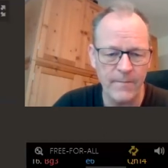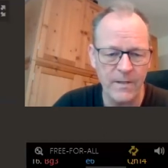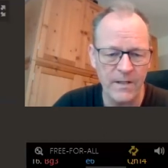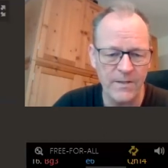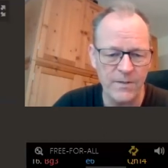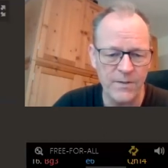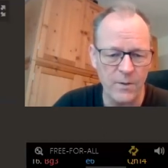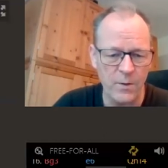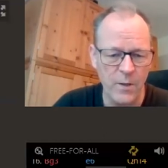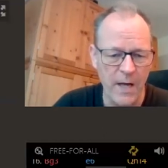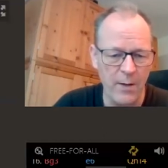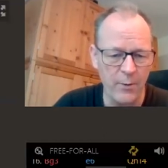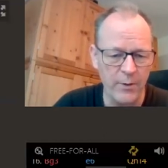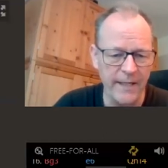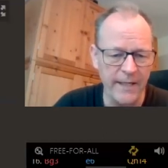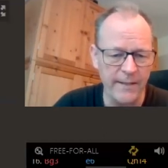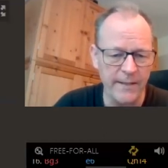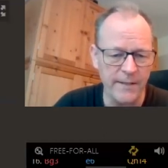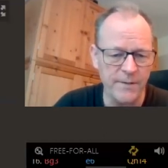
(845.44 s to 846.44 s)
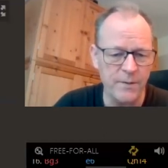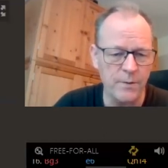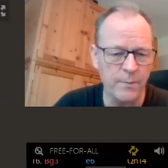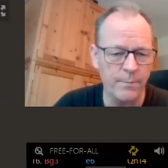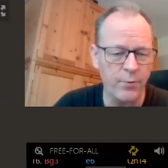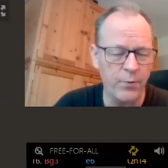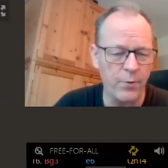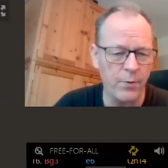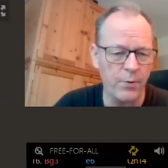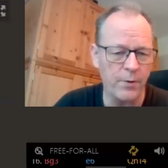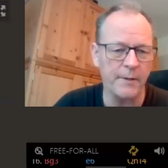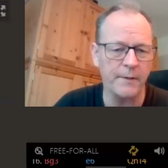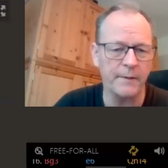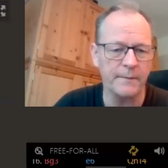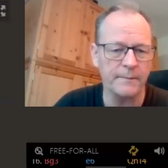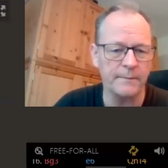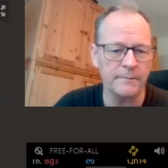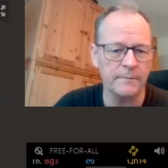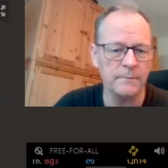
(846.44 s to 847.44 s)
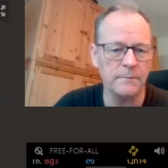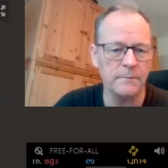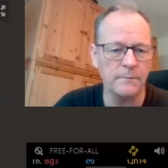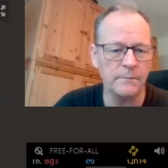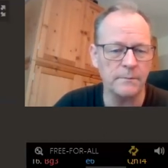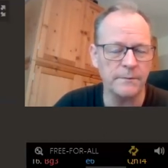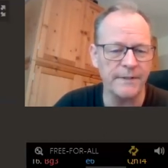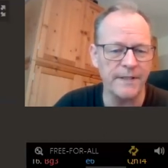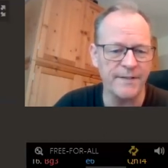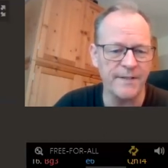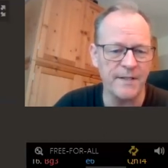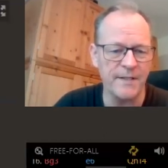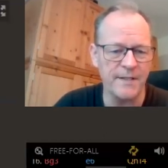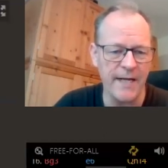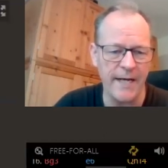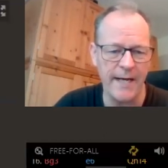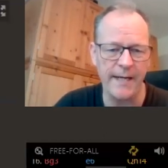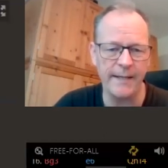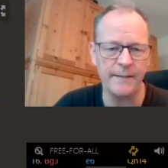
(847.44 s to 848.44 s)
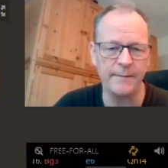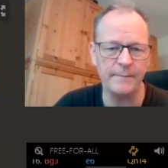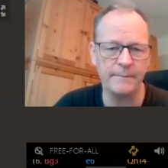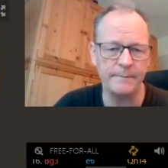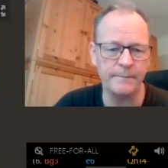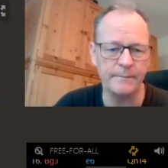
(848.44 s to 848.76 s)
So how can I support this attack?